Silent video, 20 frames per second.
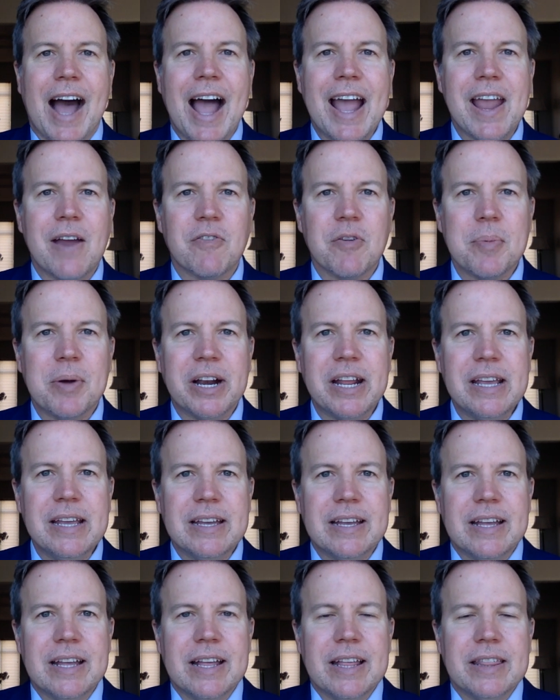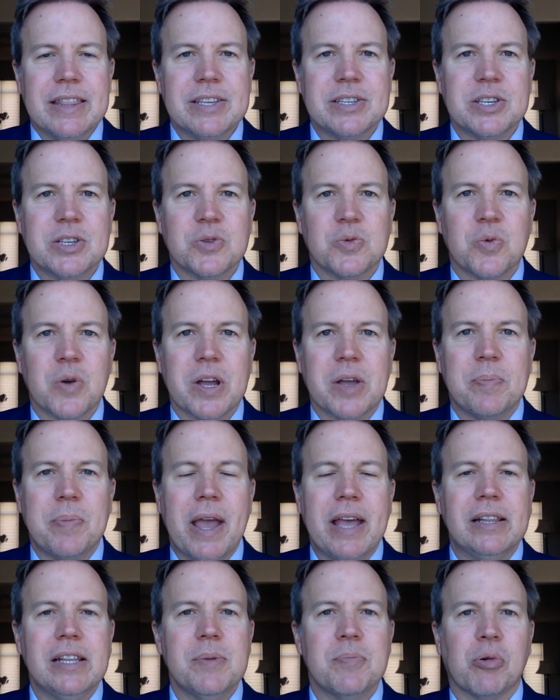Hi, everybody. This is Rick
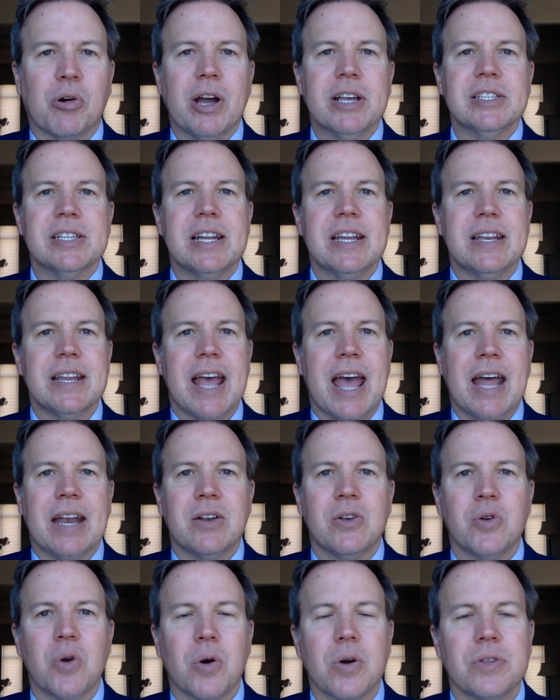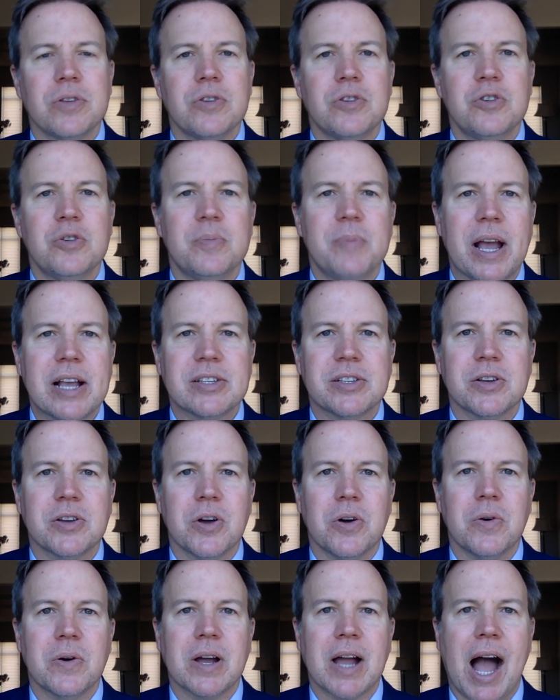Bailey, president at Northern New
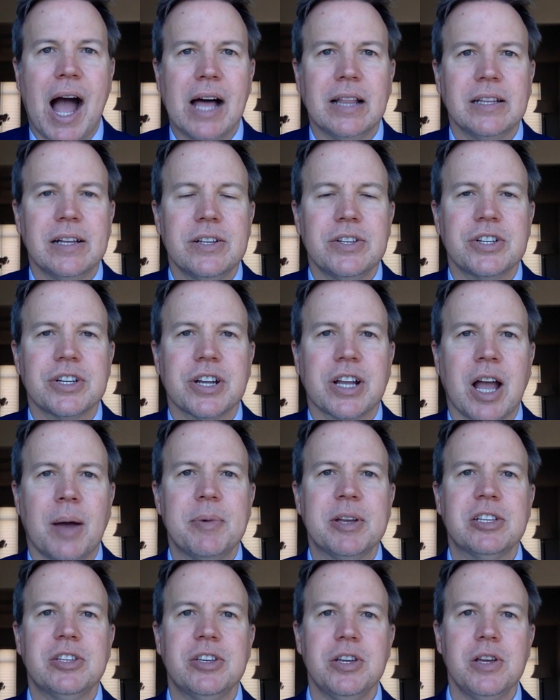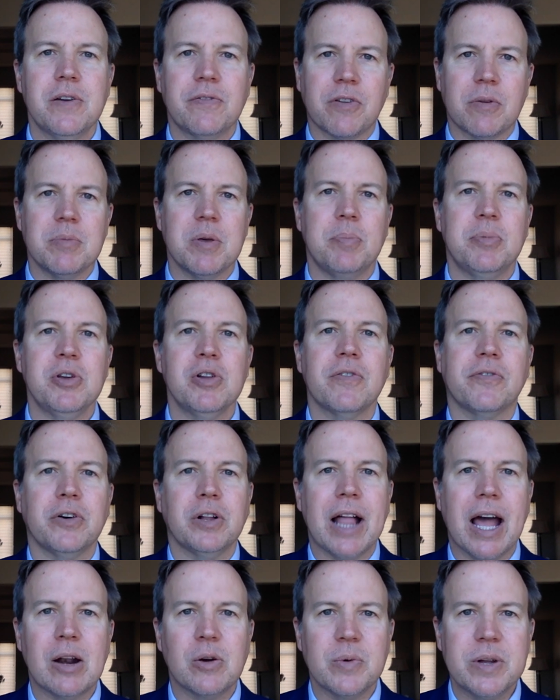Mexico College, coming to you from the
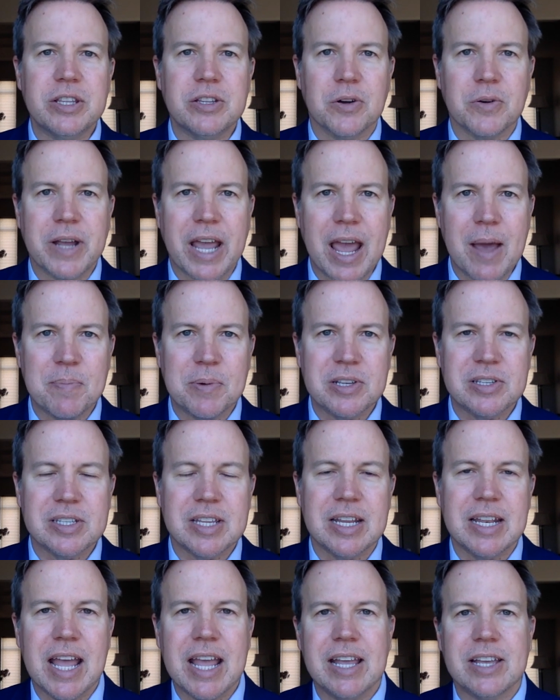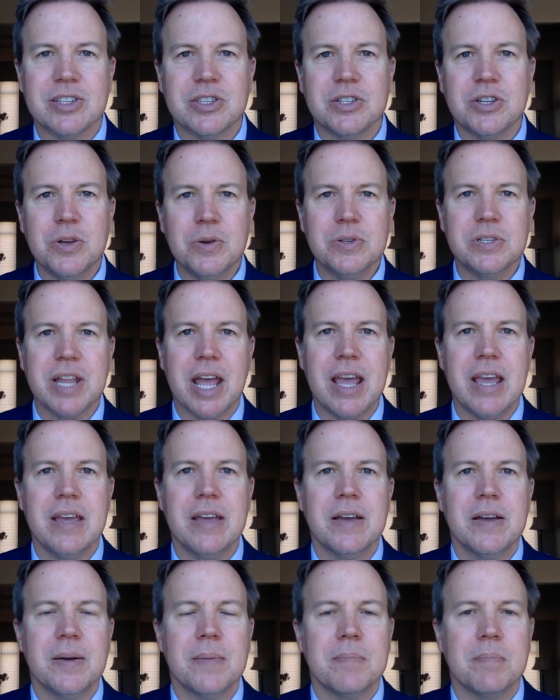beautiful El Rito campus. Today is
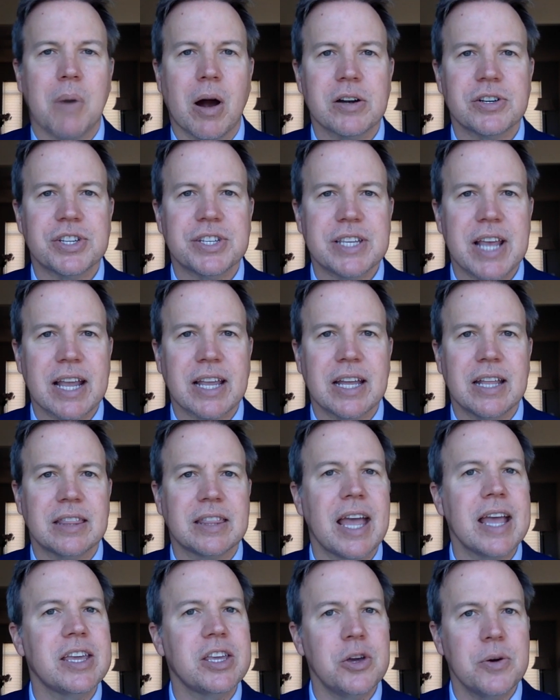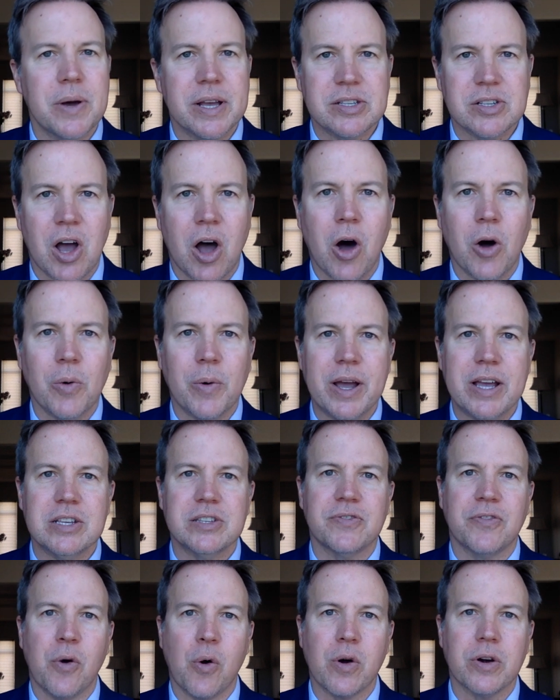Tuesday, March 2nd. Thank you, as
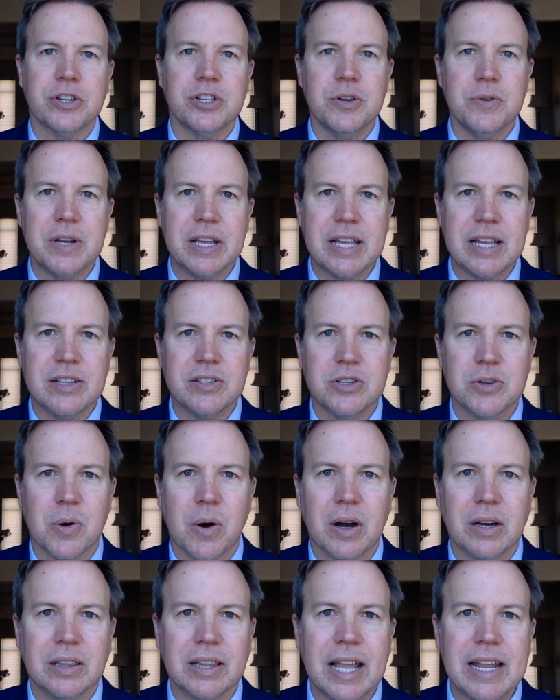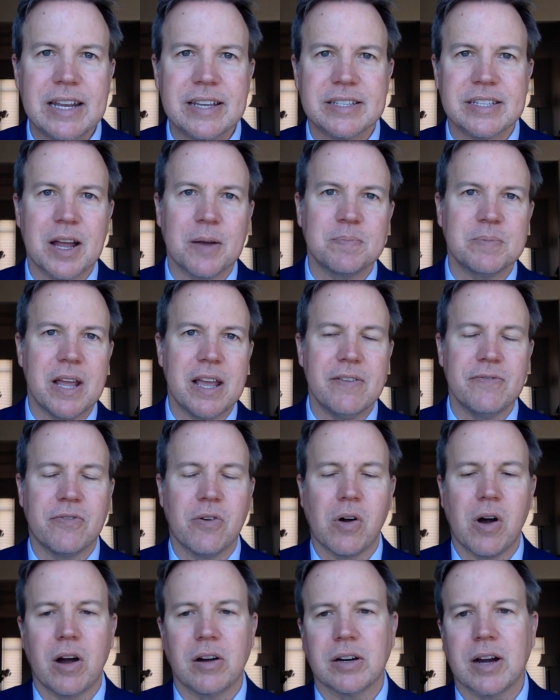always, for tuning in to our latest update
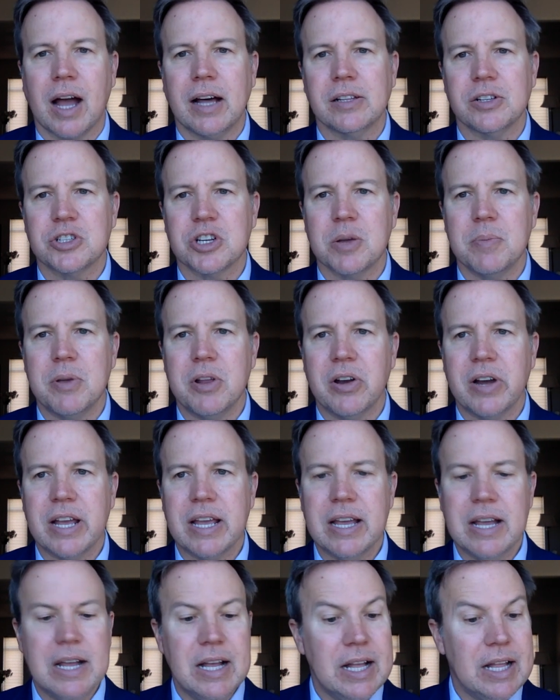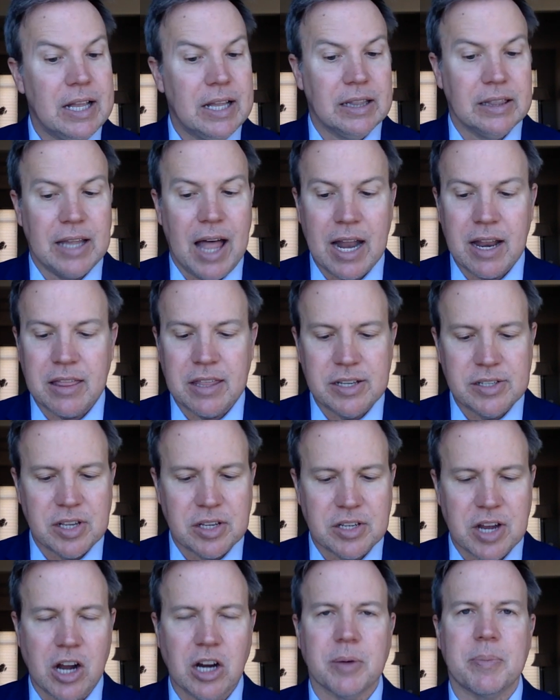for our college community. A lot of things
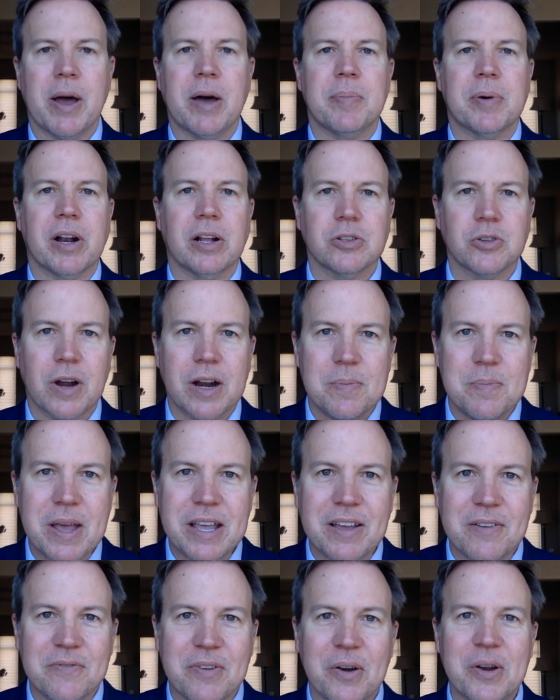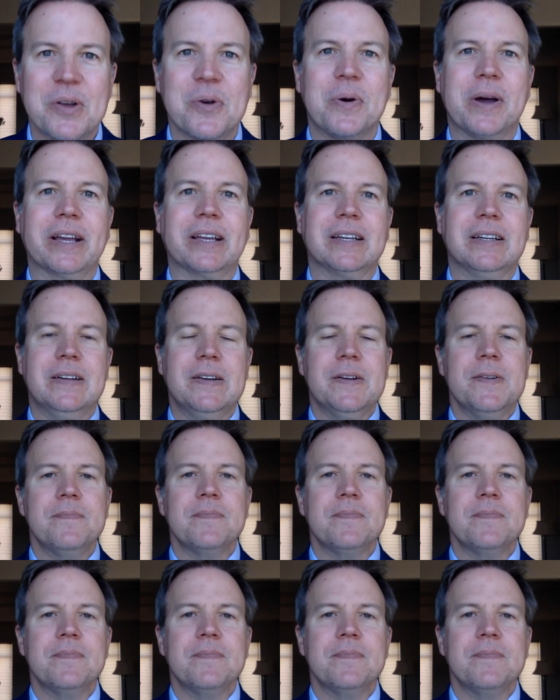to talk about, but I'll try to make it very quick.